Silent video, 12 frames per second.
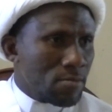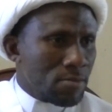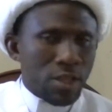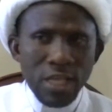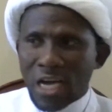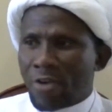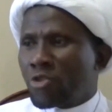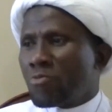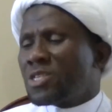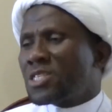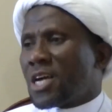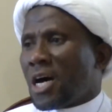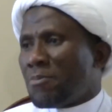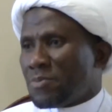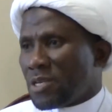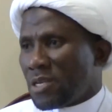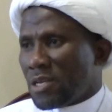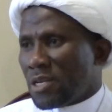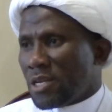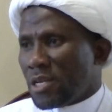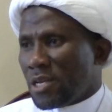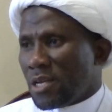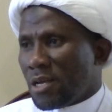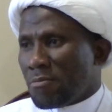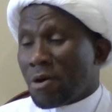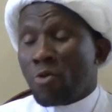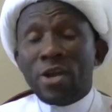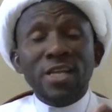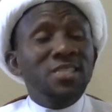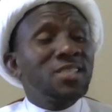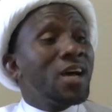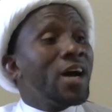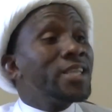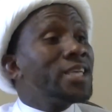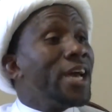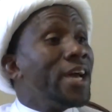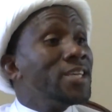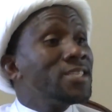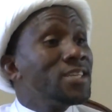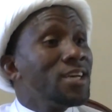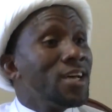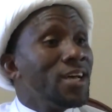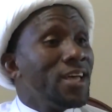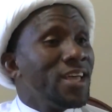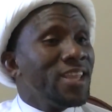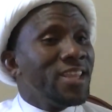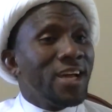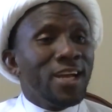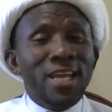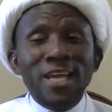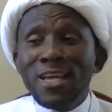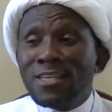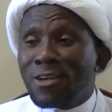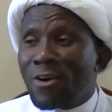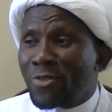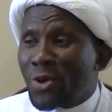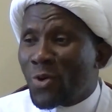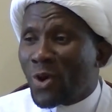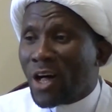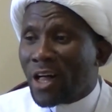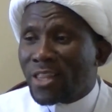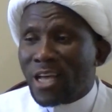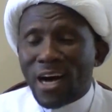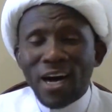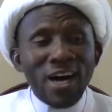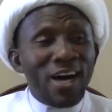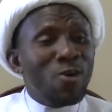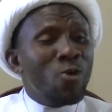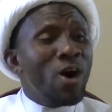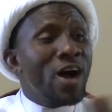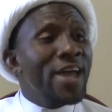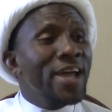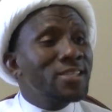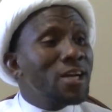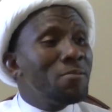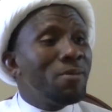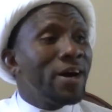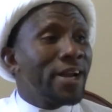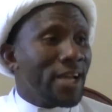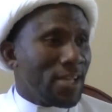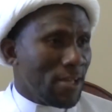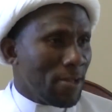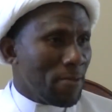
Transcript: But they have to be stopped. But what is sad is the leaders of the world are quiet about it.